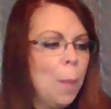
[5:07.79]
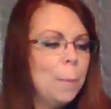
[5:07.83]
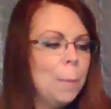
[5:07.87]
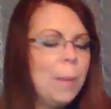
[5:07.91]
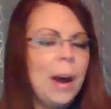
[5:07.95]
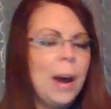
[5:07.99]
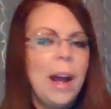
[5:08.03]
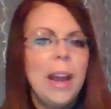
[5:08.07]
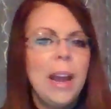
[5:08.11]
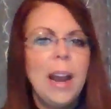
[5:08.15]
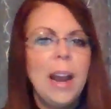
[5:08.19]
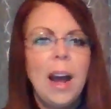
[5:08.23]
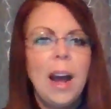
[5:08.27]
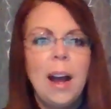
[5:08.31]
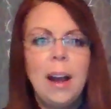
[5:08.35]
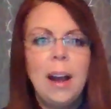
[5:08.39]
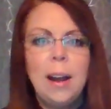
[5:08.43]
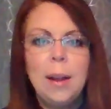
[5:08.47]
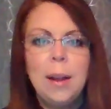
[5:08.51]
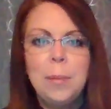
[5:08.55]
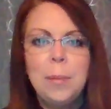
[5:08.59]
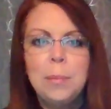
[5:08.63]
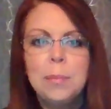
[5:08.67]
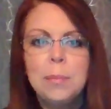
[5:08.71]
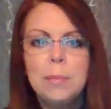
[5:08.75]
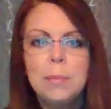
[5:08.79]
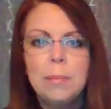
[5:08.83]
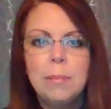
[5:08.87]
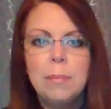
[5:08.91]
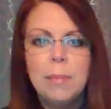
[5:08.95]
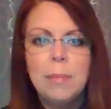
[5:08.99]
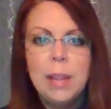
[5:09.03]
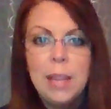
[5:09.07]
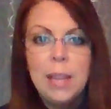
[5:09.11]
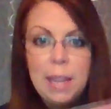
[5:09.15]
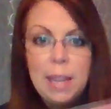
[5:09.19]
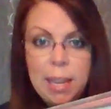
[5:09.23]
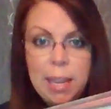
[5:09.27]
But
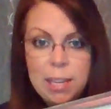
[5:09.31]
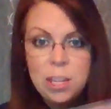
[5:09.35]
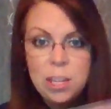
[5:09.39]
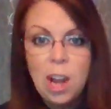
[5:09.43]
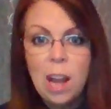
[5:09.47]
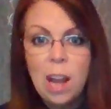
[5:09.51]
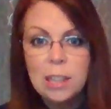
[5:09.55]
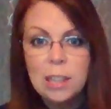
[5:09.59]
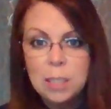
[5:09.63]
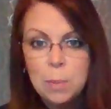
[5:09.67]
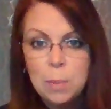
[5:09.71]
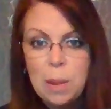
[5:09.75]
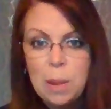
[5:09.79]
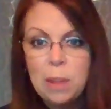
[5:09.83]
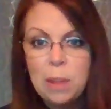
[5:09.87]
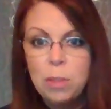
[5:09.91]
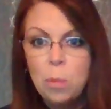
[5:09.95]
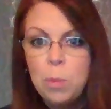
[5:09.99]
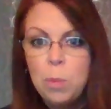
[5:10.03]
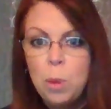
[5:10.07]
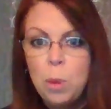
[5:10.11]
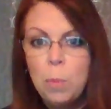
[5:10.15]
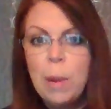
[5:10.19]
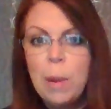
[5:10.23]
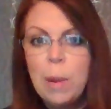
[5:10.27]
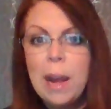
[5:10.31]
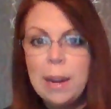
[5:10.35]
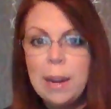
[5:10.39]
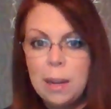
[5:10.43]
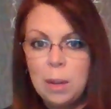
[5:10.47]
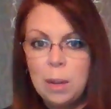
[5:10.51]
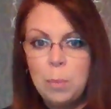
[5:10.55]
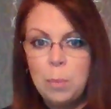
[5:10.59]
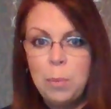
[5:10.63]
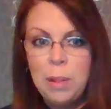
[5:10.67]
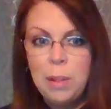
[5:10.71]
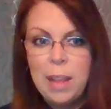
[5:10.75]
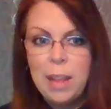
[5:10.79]
he talks about the
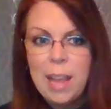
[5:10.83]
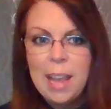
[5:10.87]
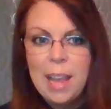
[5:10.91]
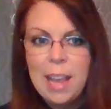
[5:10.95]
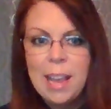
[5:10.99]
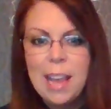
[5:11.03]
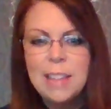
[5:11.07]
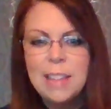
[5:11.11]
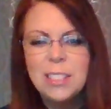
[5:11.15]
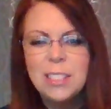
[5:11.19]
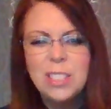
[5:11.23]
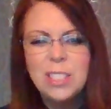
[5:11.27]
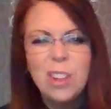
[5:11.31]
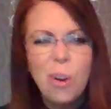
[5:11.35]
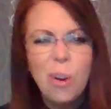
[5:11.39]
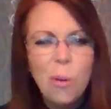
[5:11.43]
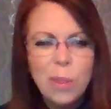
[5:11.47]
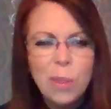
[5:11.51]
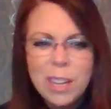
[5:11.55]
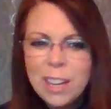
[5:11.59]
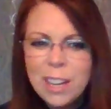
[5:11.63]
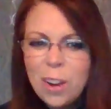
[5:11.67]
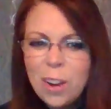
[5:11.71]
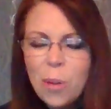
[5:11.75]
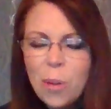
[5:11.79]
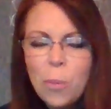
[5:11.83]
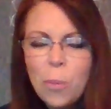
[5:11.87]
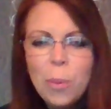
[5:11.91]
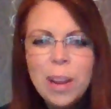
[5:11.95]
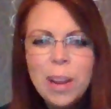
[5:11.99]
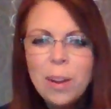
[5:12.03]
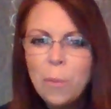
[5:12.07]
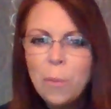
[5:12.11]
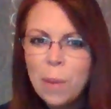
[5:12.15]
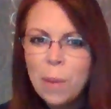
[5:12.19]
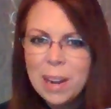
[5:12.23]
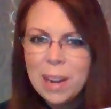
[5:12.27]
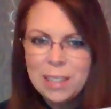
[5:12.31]
bubonic plague. And so, we don't
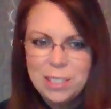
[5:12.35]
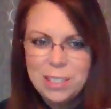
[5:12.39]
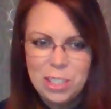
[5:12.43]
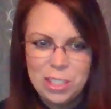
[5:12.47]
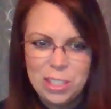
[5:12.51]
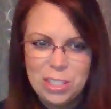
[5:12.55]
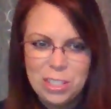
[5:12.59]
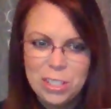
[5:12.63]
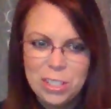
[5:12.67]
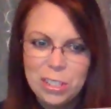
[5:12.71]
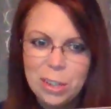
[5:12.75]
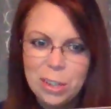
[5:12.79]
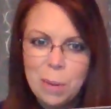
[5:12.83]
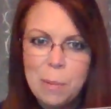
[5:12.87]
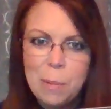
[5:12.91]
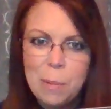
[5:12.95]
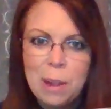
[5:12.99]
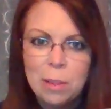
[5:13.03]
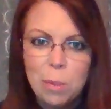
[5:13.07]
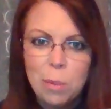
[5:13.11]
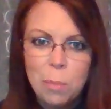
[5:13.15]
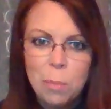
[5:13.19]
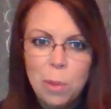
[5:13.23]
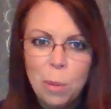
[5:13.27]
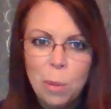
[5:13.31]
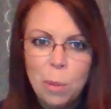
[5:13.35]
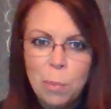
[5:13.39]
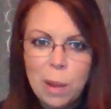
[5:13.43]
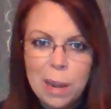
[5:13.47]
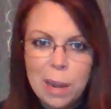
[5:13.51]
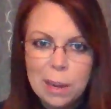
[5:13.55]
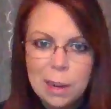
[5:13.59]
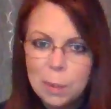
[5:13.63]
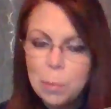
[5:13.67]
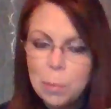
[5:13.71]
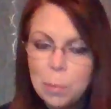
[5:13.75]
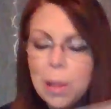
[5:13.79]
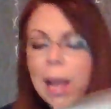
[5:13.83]
want to just learn about the
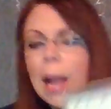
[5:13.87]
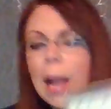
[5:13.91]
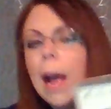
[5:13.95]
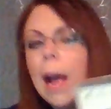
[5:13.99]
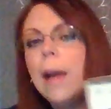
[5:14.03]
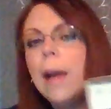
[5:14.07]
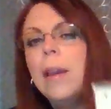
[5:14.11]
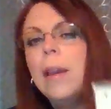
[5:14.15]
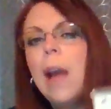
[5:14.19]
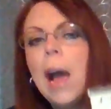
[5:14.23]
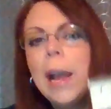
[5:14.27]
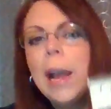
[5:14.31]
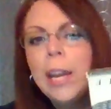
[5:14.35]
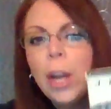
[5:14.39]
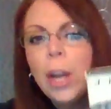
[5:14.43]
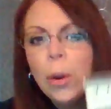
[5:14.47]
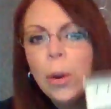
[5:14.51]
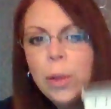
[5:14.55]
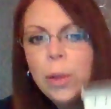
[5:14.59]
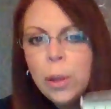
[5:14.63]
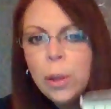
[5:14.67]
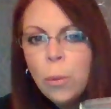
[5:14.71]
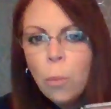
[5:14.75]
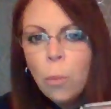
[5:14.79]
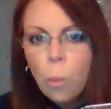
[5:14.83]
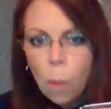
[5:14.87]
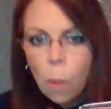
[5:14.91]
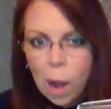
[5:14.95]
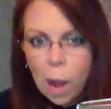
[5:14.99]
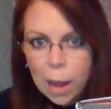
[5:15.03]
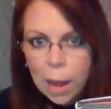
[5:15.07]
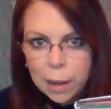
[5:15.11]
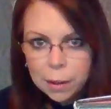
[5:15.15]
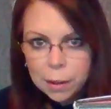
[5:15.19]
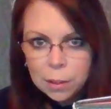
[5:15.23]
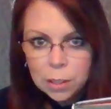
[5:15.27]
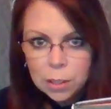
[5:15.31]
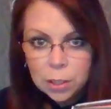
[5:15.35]
bubonic plague. I know you
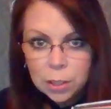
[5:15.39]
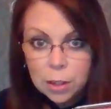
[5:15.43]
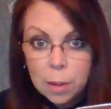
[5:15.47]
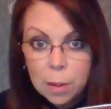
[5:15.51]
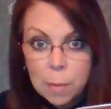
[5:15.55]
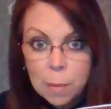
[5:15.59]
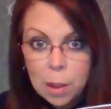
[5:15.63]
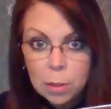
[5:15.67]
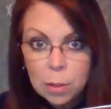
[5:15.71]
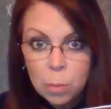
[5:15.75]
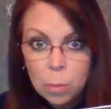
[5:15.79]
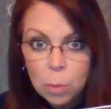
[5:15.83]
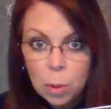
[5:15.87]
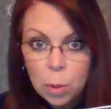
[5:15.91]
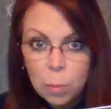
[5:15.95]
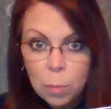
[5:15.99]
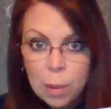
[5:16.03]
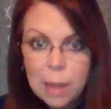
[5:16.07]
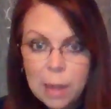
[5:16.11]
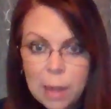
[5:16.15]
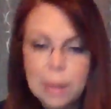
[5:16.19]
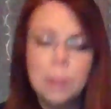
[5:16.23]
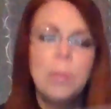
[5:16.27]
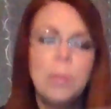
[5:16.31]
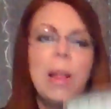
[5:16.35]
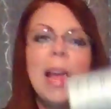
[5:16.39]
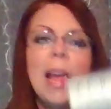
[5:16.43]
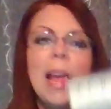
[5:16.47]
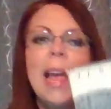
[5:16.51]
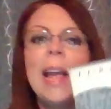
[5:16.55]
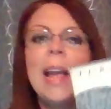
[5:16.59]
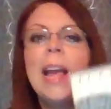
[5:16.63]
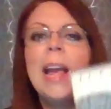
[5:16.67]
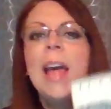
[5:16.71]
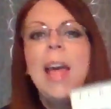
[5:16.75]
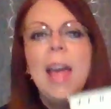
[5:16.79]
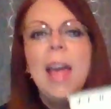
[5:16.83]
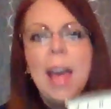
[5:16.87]
want to learn about the bubonic
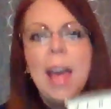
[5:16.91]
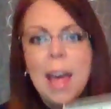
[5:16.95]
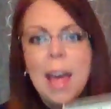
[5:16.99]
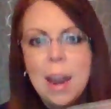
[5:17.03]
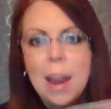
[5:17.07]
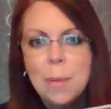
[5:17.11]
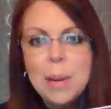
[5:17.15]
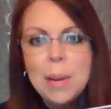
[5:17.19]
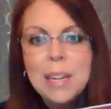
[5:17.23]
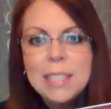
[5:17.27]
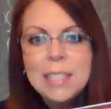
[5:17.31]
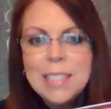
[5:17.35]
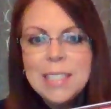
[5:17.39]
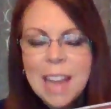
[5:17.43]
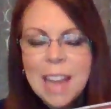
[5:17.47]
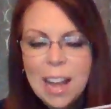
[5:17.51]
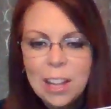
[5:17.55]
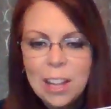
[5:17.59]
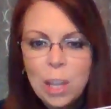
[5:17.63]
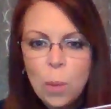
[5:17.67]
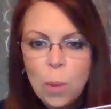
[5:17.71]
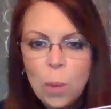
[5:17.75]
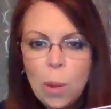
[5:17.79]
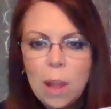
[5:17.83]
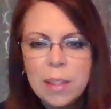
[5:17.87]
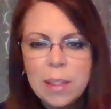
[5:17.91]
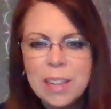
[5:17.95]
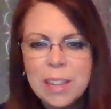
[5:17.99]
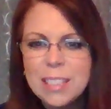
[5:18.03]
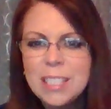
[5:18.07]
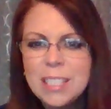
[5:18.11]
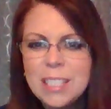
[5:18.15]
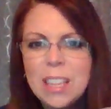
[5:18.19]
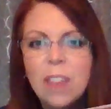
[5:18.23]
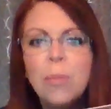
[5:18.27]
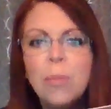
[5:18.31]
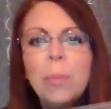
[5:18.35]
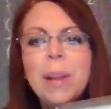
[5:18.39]
plague, and I'm going to tell you all that
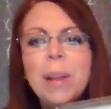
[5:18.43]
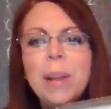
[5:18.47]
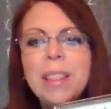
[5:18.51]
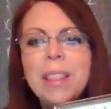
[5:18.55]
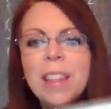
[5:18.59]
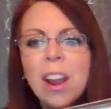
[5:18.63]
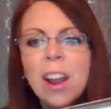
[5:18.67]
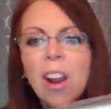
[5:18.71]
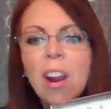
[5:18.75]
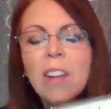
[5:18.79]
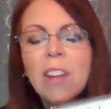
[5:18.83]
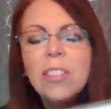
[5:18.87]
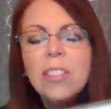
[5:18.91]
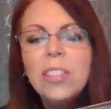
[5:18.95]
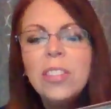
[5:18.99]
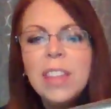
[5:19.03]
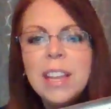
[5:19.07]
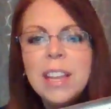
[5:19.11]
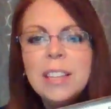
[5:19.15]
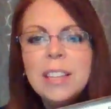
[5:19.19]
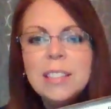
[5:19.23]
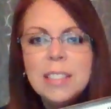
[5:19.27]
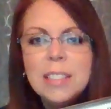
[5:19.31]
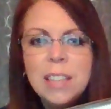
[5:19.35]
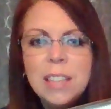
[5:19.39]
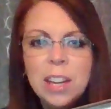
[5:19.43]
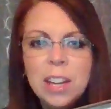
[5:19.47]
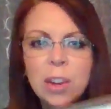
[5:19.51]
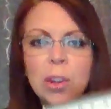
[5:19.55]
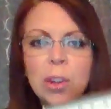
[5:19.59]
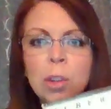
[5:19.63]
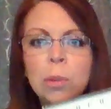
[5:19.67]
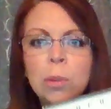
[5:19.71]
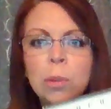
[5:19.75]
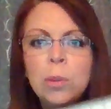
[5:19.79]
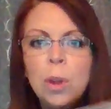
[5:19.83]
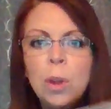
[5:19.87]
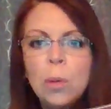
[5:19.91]
stuff, but there are things in here
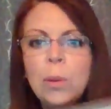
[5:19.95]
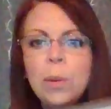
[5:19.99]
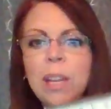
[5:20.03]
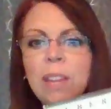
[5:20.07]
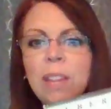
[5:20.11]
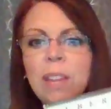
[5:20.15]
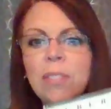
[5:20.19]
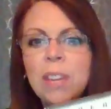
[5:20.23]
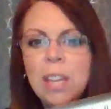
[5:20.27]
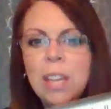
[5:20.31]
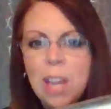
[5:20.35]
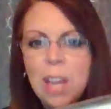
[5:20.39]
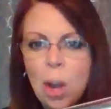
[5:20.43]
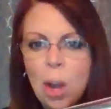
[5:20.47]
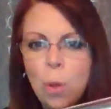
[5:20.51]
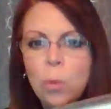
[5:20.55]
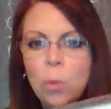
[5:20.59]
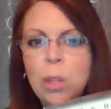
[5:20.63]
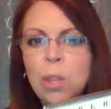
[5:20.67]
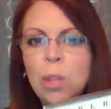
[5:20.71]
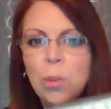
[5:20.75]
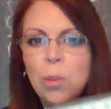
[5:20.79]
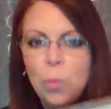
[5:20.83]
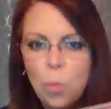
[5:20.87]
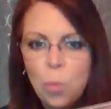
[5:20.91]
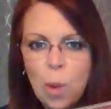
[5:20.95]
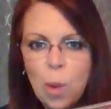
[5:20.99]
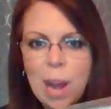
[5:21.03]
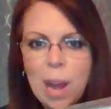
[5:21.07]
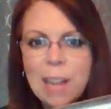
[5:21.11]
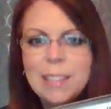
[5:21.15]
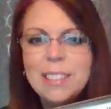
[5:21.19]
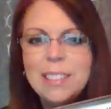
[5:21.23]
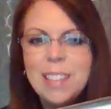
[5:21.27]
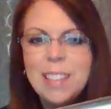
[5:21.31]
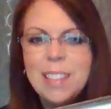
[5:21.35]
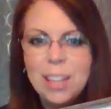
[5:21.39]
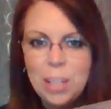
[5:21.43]
you don't even know you
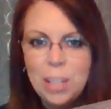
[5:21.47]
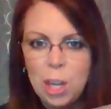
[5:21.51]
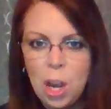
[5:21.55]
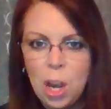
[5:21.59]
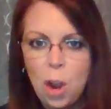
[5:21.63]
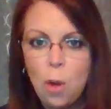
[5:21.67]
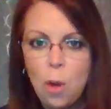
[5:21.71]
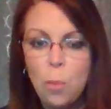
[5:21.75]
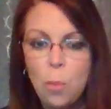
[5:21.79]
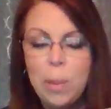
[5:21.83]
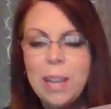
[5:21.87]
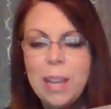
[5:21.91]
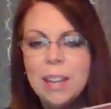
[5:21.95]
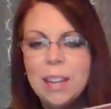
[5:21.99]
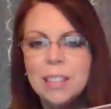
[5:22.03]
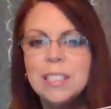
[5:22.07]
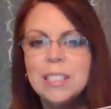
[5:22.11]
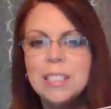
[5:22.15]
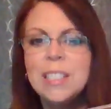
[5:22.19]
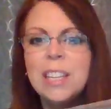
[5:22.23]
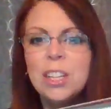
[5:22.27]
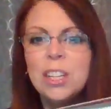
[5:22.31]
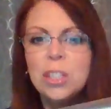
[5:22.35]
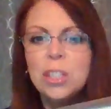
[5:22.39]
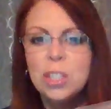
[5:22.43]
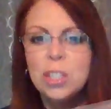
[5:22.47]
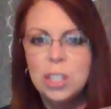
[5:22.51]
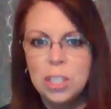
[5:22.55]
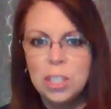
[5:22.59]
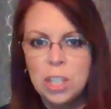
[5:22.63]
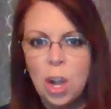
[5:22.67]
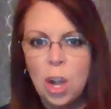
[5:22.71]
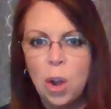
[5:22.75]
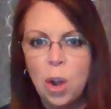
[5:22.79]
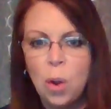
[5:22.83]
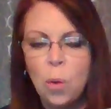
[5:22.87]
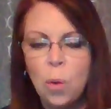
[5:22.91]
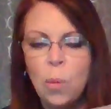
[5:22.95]
want to know because they're
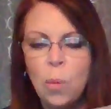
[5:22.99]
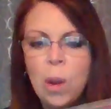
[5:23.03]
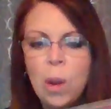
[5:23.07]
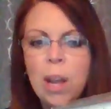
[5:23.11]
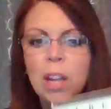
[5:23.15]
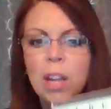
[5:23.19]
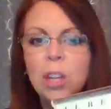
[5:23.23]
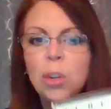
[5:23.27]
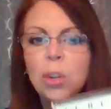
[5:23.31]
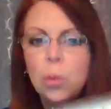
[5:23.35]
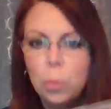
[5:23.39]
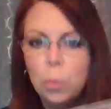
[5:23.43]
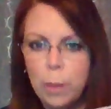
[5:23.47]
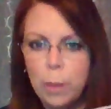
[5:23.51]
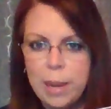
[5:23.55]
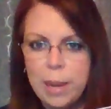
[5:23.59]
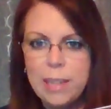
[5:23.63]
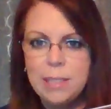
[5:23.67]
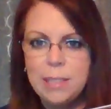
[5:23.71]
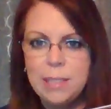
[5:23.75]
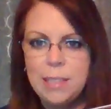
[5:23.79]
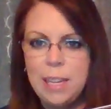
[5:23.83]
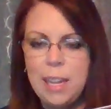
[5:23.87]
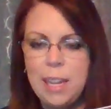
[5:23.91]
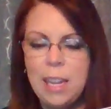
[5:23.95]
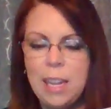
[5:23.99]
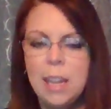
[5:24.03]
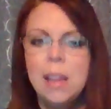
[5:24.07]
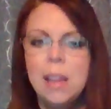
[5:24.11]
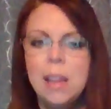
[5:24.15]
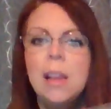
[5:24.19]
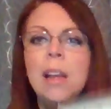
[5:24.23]
so crazy.